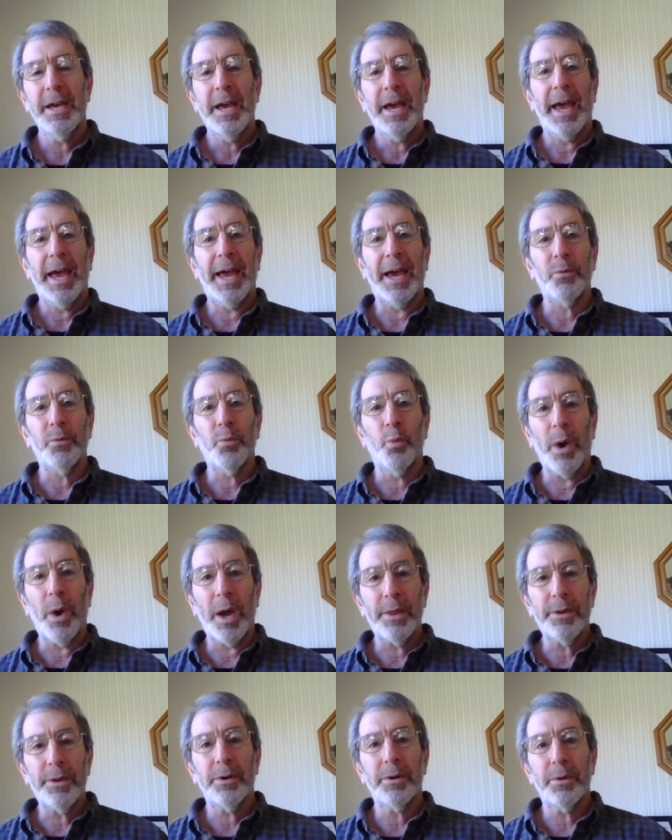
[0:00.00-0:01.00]
And
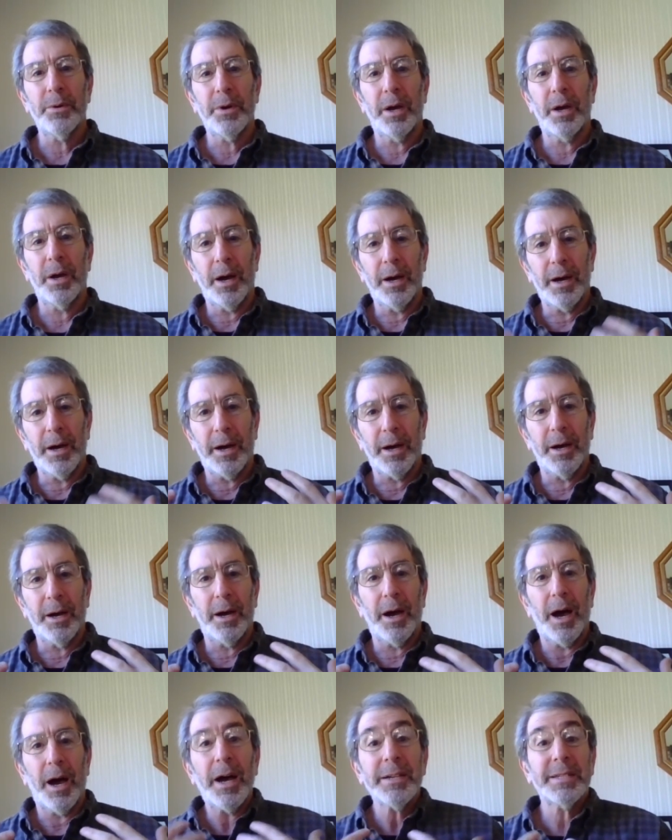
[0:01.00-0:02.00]
whether
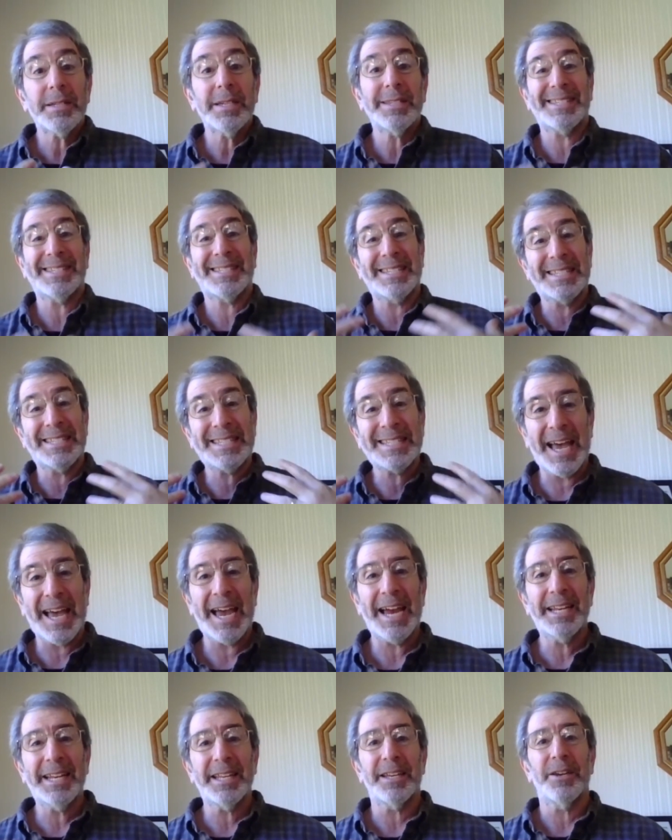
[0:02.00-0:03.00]
us as a
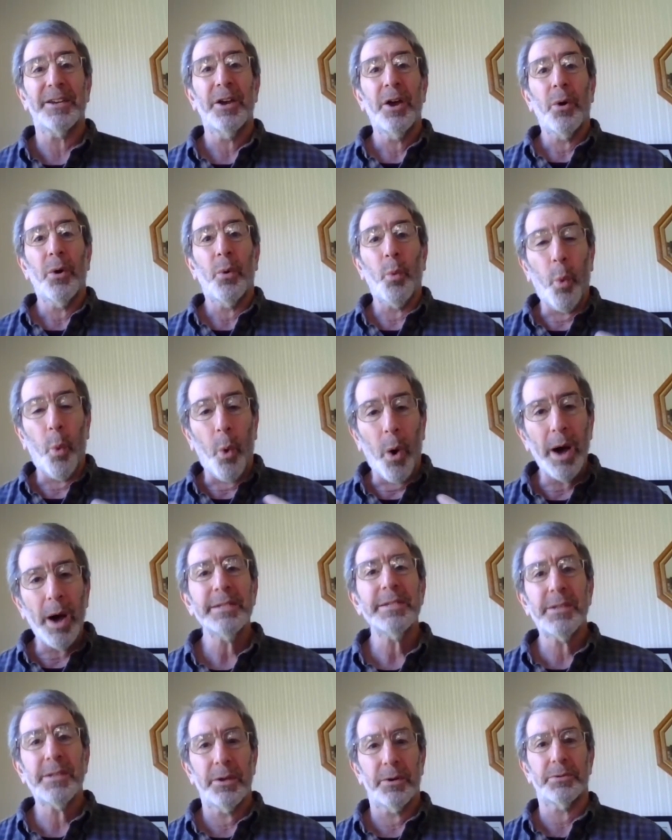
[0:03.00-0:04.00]
society
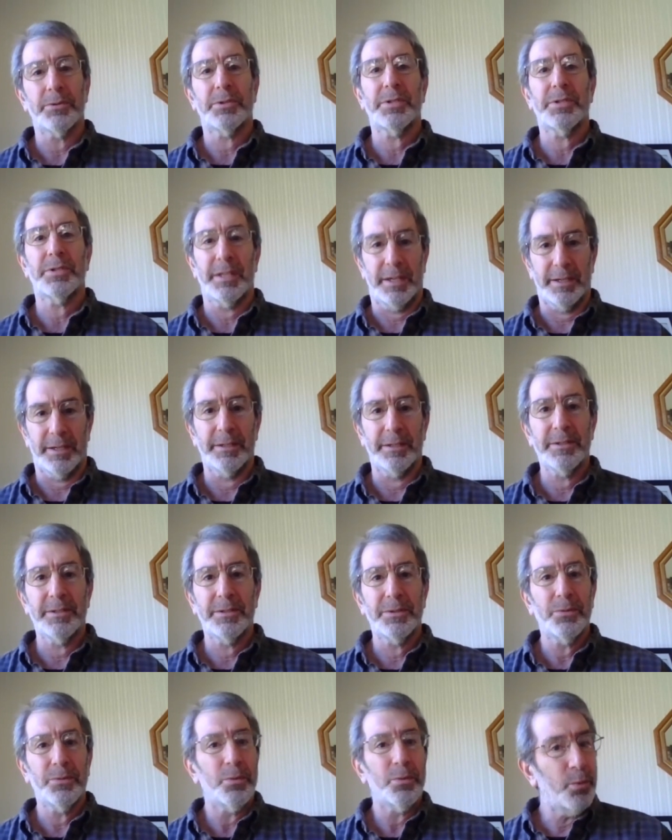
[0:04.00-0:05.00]
wants those
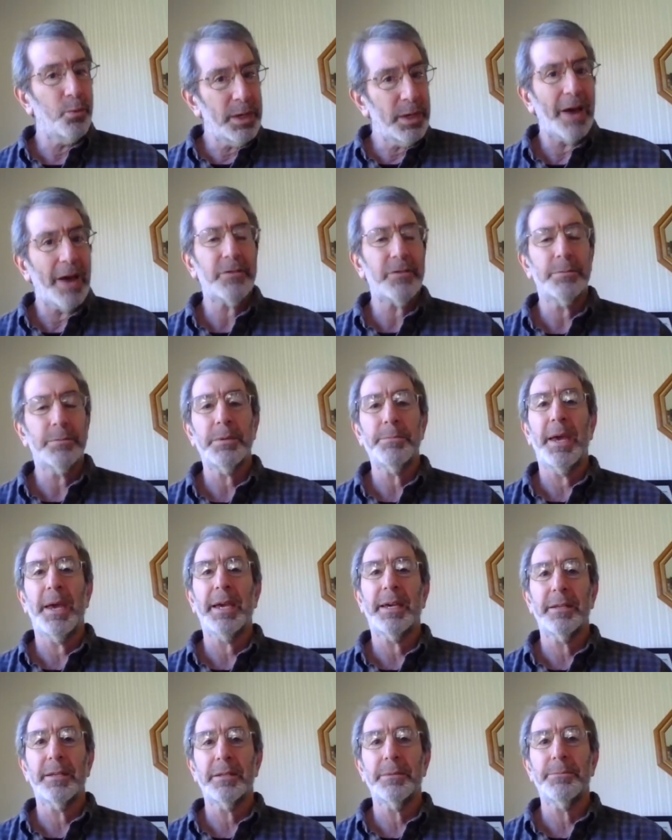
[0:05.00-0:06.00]
things, we have
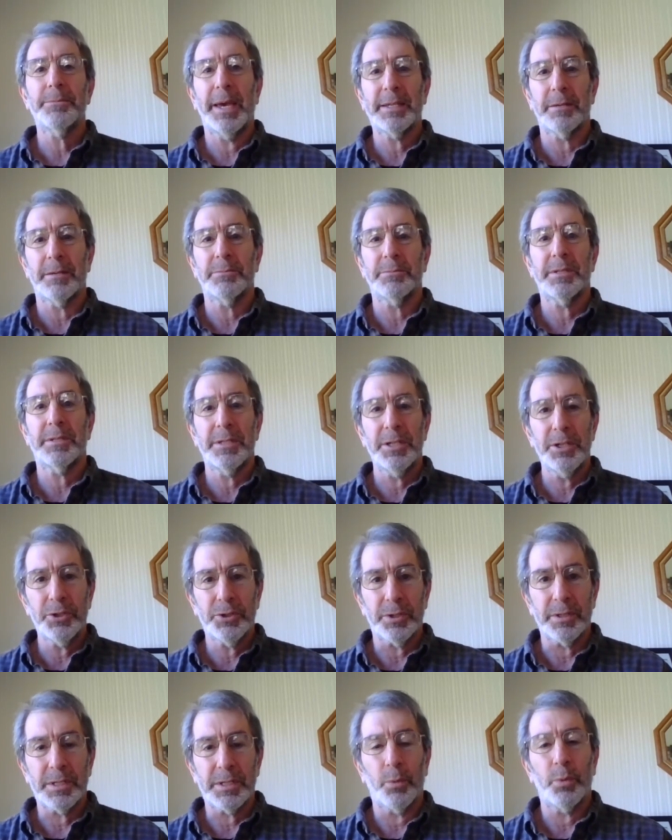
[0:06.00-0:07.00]
to make some decisions.